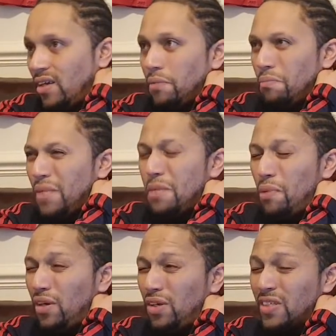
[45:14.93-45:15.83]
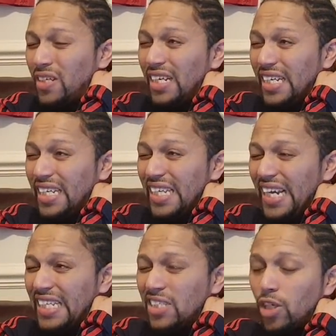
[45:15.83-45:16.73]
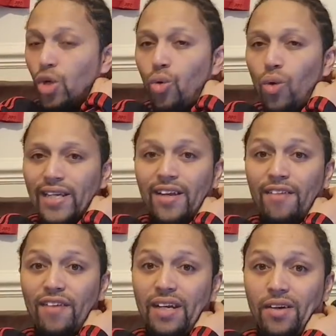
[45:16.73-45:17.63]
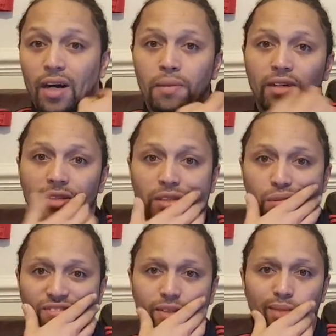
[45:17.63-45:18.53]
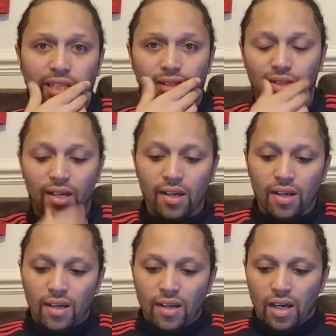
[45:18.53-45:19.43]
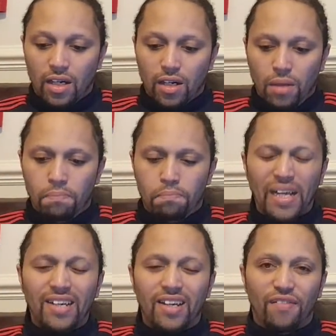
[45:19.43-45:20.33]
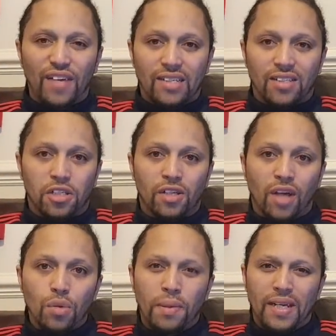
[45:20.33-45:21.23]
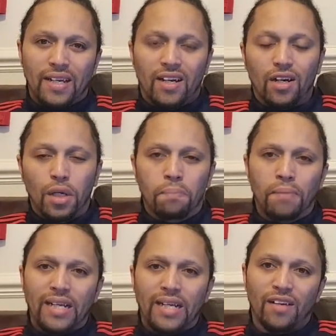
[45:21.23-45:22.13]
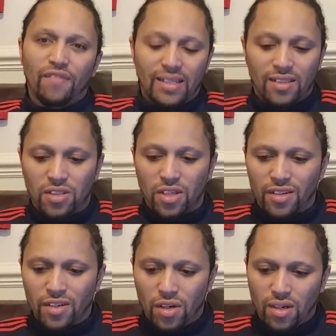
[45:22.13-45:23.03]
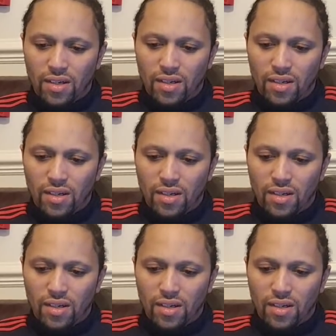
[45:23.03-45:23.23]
Me personally, it's the quick defender, I'll be honest with you, because a lot of big defenders are dopey and a lot of big defenders are not,